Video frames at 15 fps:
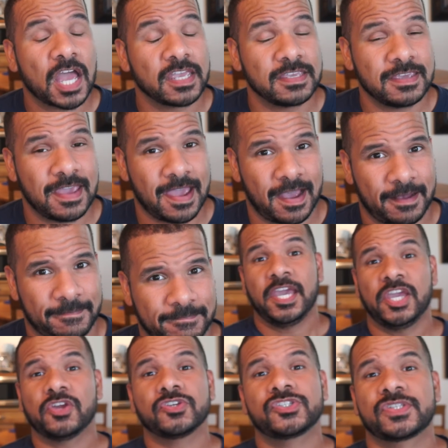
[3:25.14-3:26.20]
Yeah,
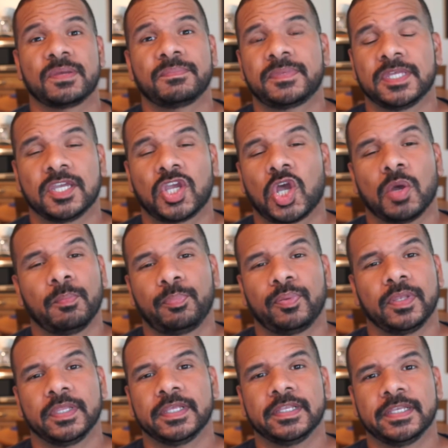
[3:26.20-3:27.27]
here's something
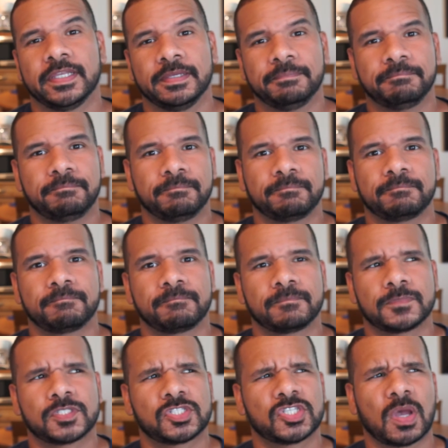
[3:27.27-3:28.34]
completely
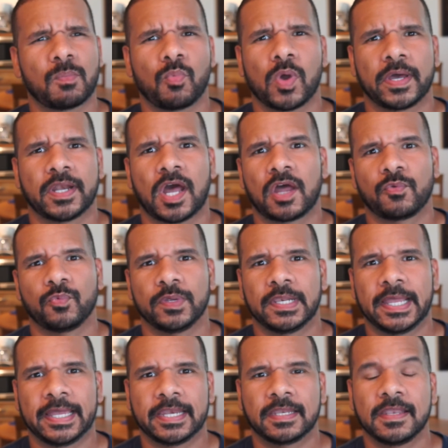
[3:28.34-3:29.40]
somewhat
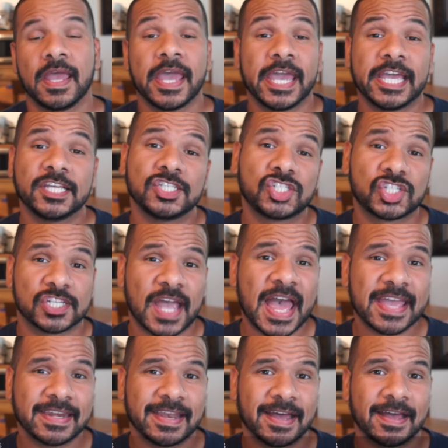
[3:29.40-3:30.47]
unrelated. In
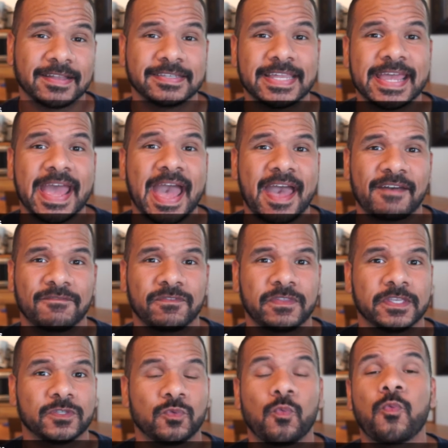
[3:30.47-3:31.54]
China, they have
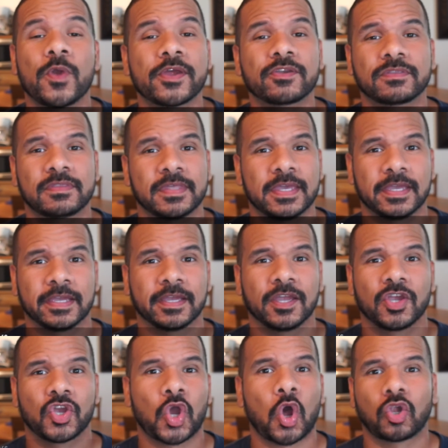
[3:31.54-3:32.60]
this weird thing
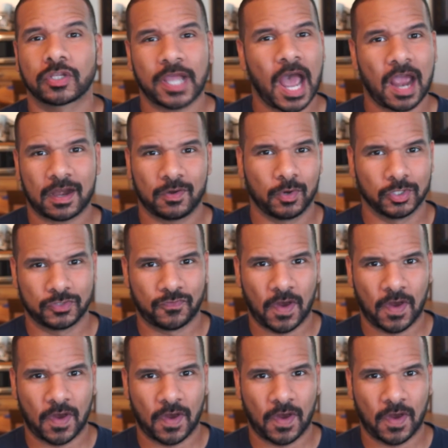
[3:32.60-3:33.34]
called cockroach